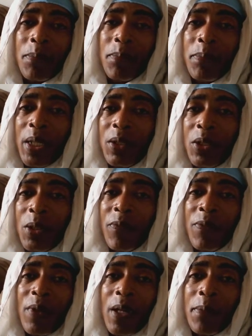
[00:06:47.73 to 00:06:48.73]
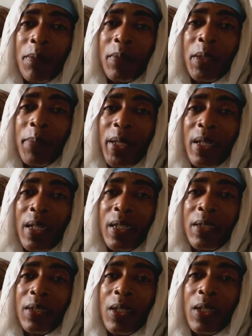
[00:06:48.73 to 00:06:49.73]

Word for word: picked up from the pagans.